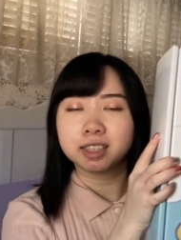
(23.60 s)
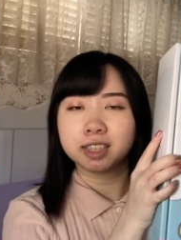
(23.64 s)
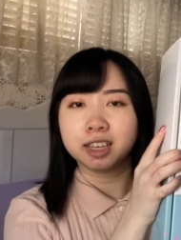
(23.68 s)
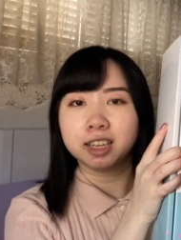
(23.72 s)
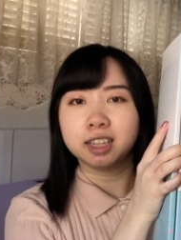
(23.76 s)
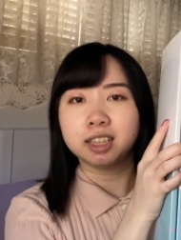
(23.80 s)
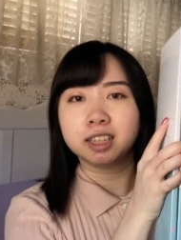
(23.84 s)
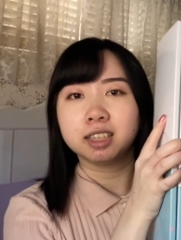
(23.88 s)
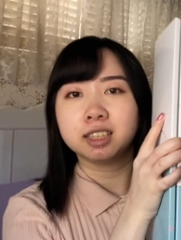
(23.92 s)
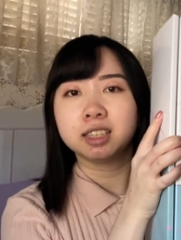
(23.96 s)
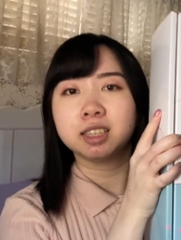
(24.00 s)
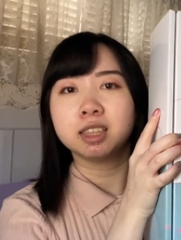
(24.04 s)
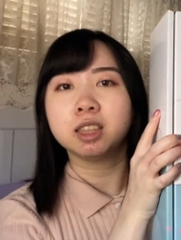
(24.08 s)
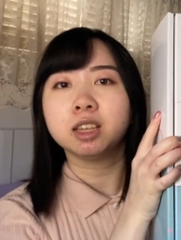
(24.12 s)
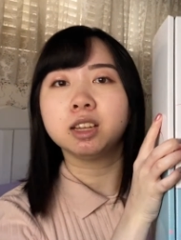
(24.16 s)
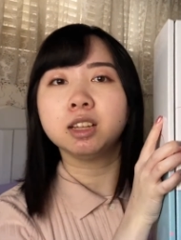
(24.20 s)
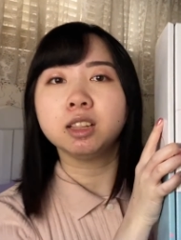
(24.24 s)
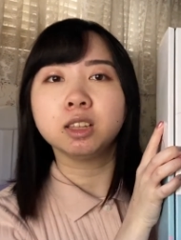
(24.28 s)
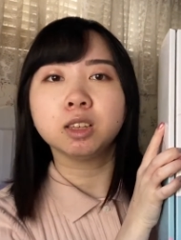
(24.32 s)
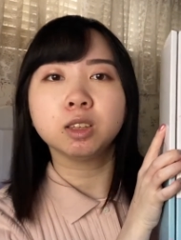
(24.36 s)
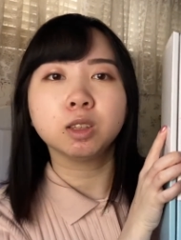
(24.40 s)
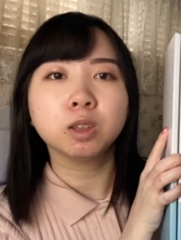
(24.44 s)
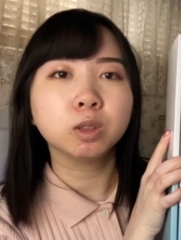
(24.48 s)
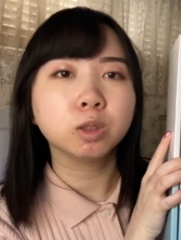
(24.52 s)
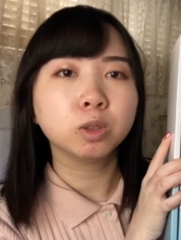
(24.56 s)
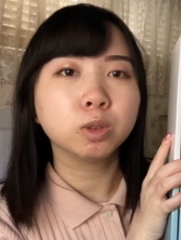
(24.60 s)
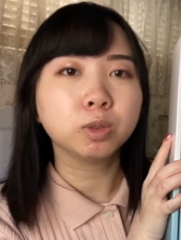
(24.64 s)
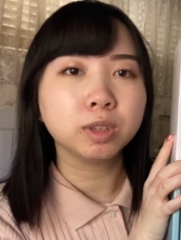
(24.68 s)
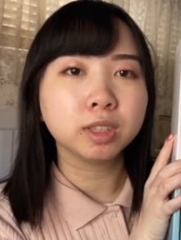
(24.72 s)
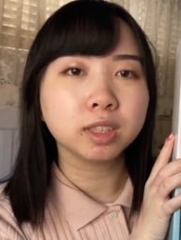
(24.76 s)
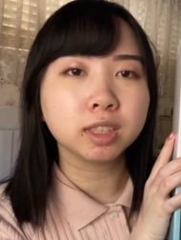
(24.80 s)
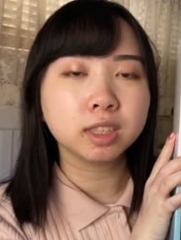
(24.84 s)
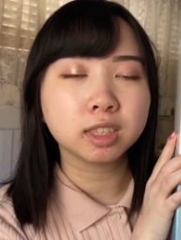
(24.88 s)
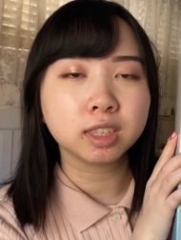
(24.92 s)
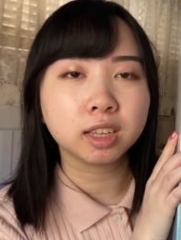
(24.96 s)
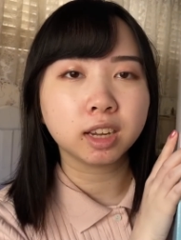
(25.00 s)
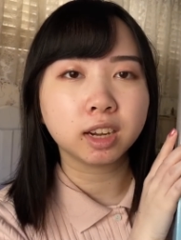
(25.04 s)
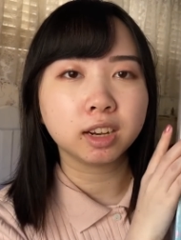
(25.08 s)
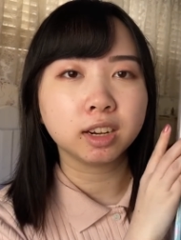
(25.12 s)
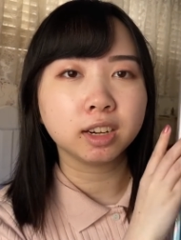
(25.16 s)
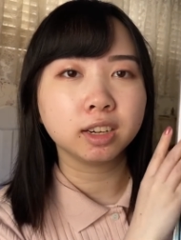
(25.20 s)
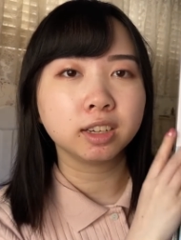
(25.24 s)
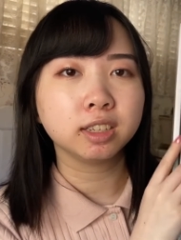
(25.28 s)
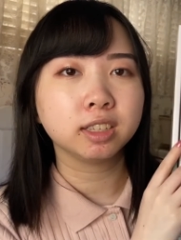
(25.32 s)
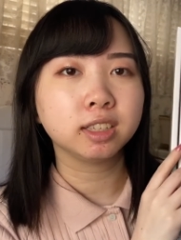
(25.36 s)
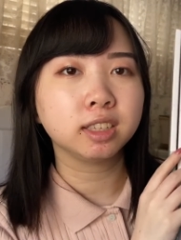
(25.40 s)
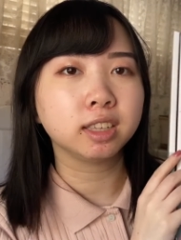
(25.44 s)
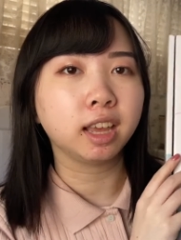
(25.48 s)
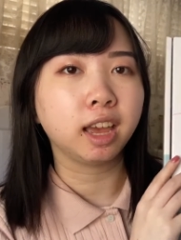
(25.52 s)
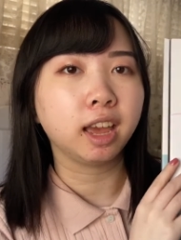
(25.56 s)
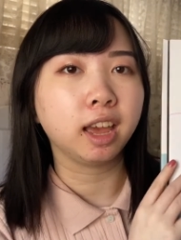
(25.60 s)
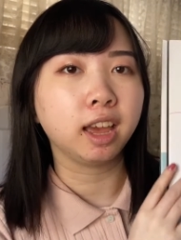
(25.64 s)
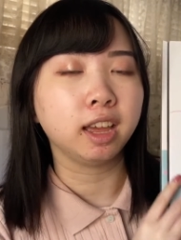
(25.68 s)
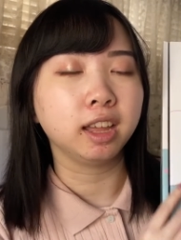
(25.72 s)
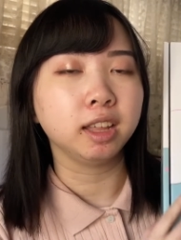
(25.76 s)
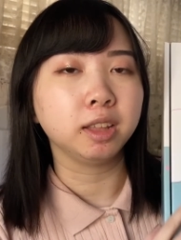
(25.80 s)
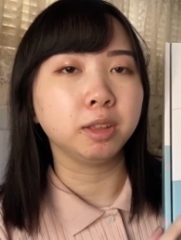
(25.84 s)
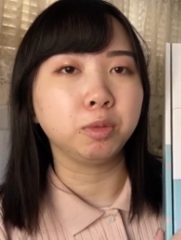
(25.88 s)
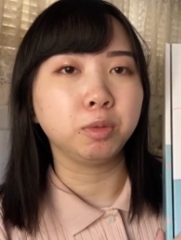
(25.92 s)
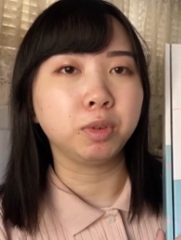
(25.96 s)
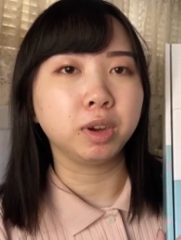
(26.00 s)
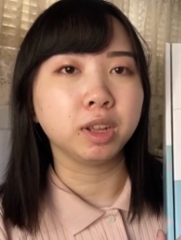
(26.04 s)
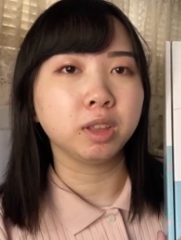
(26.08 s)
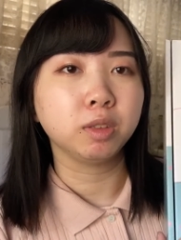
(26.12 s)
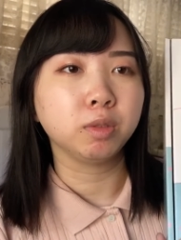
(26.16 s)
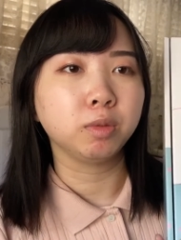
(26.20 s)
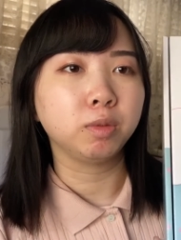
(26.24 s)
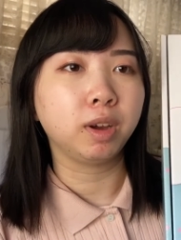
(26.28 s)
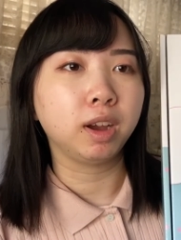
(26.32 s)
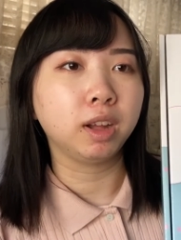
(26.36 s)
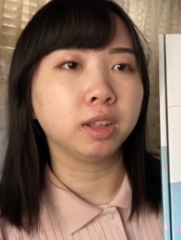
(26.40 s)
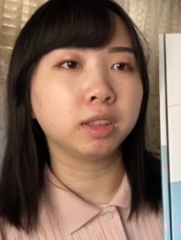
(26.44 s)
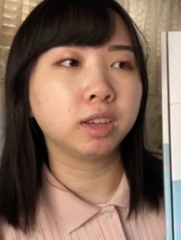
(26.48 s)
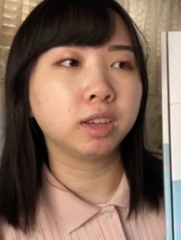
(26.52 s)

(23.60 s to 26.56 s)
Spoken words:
It is the Little Twin Stars and Wet n Wild